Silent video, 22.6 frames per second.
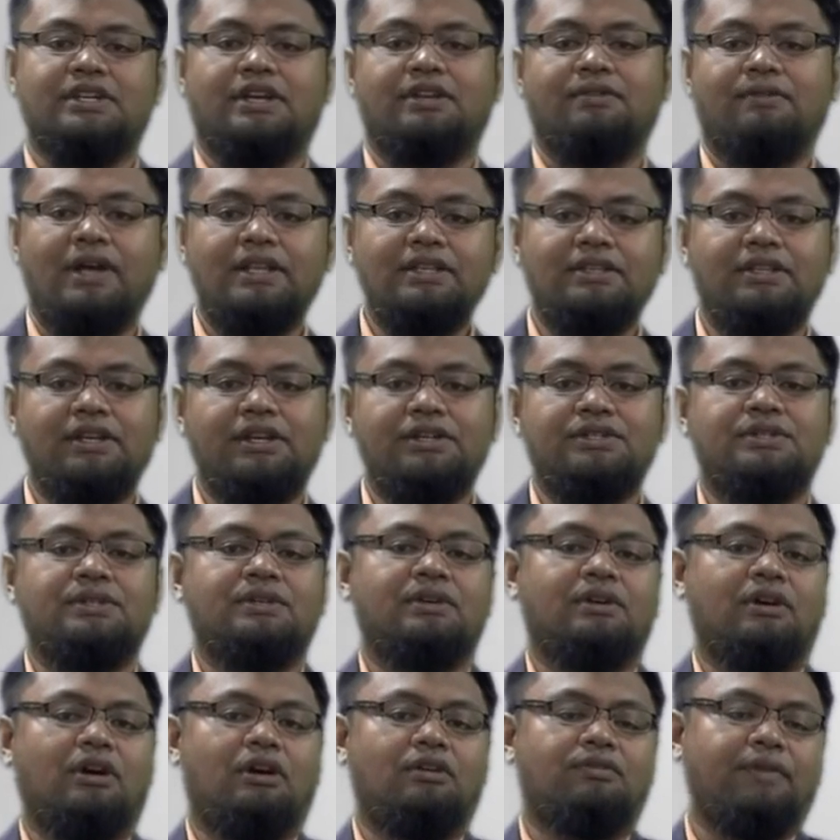advantage
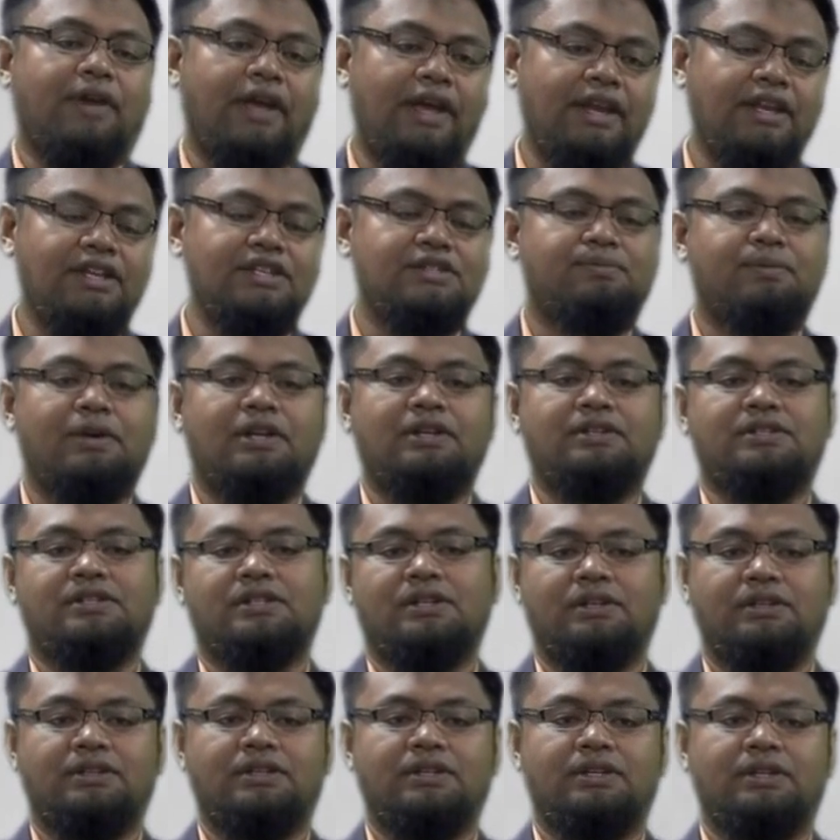of any
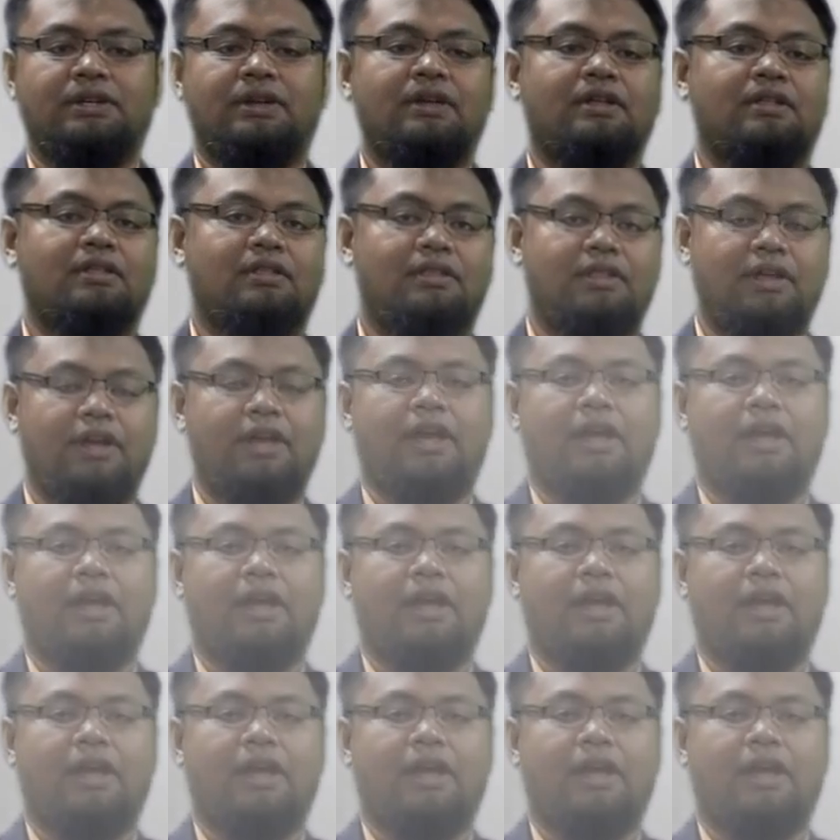specialty they